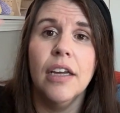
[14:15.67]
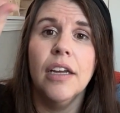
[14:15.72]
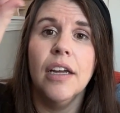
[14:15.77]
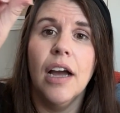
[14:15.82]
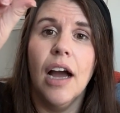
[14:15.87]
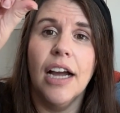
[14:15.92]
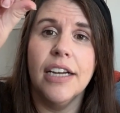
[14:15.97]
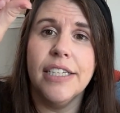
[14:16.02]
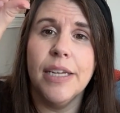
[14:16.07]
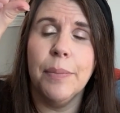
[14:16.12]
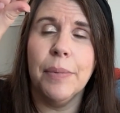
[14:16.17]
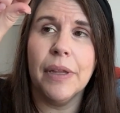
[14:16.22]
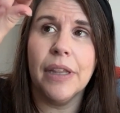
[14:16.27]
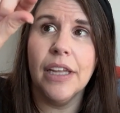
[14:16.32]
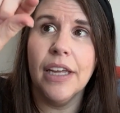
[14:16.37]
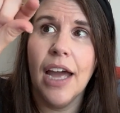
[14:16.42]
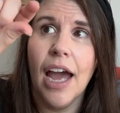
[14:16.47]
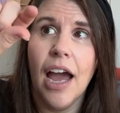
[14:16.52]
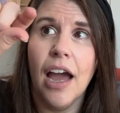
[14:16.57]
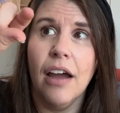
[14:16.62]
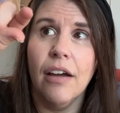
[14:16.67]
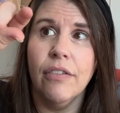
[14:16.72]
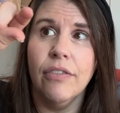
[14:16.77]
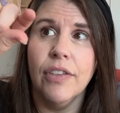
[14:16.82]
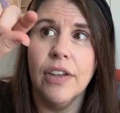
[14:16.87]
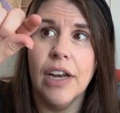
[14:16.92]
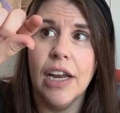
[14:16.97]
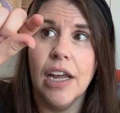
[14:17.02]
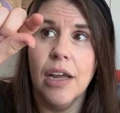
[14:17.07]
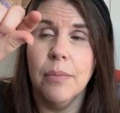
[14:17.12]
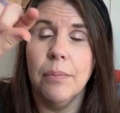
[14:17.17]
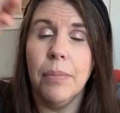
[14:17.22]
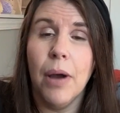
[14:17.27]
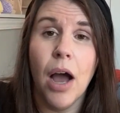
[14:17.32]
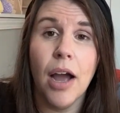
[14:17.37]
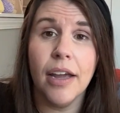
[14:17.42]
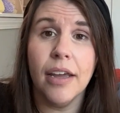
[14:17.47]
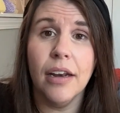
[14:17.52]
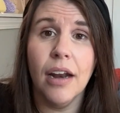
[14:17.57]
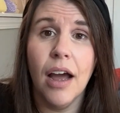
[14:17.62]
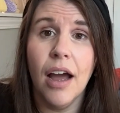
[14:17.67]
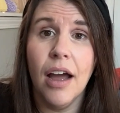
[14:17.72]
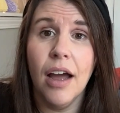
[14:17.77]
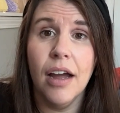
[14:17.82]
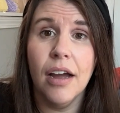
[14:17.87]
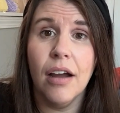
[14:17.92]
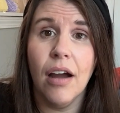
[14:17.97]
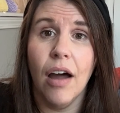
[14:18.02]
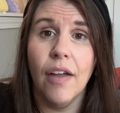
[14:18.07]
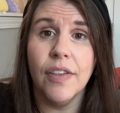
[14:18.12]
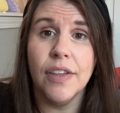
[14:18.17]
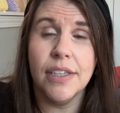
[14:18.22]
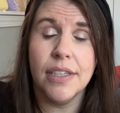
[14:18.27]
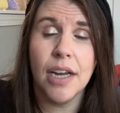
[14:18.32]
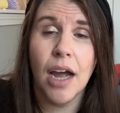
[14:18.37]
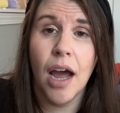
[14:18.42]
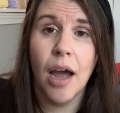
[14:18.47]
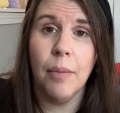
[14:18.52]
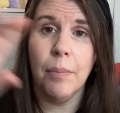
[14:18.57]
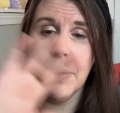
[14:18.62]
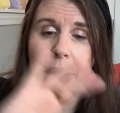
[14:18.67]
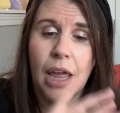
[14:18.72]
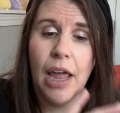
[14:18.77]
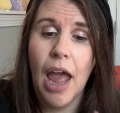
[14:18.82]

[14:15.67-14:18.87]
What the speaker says: I typically have the name Pocket Hug on the top,